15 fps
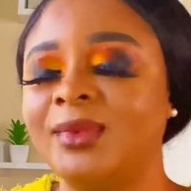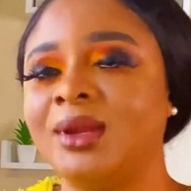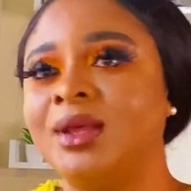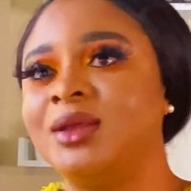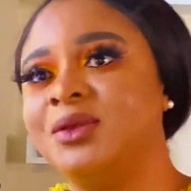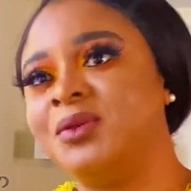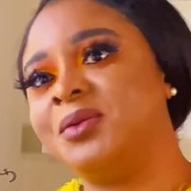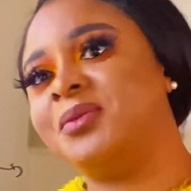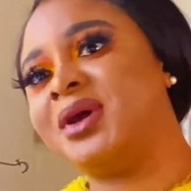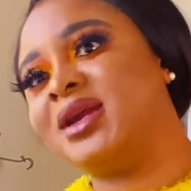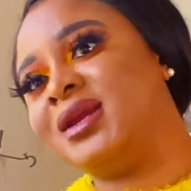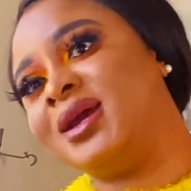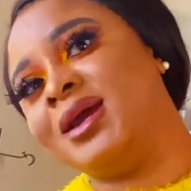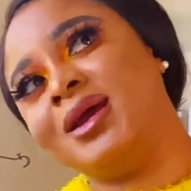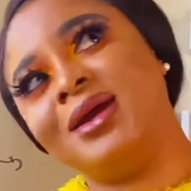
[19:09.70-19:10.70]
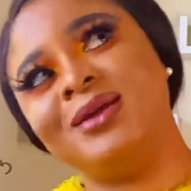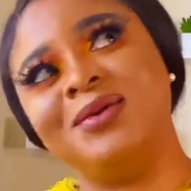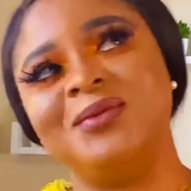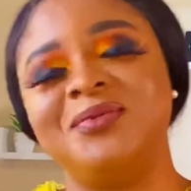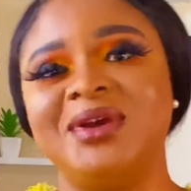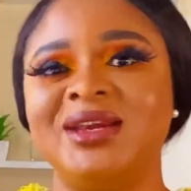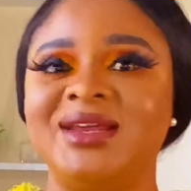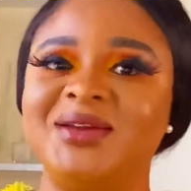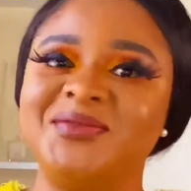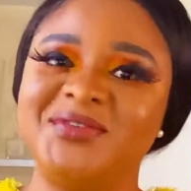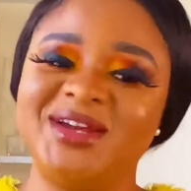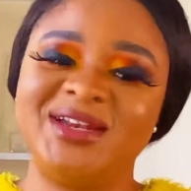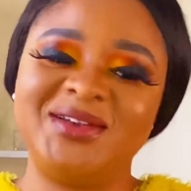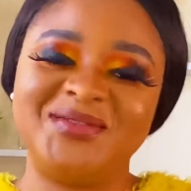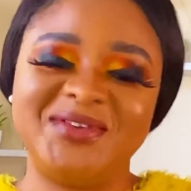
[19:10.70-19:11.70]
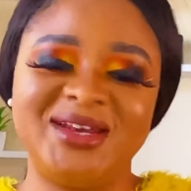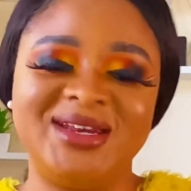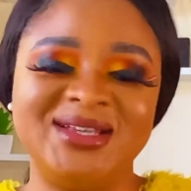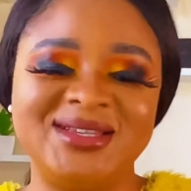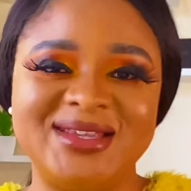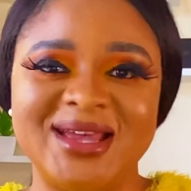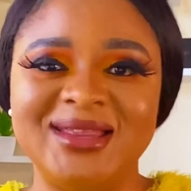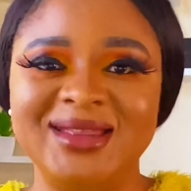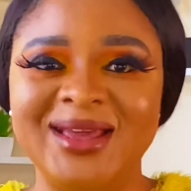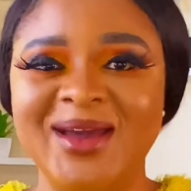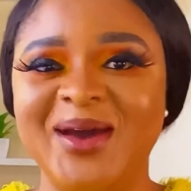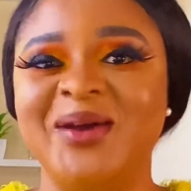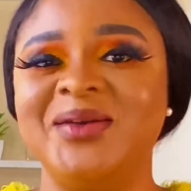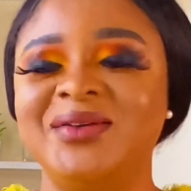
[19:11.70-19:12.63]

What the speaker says: You ready? You ready? Ready? Ready? Set, go.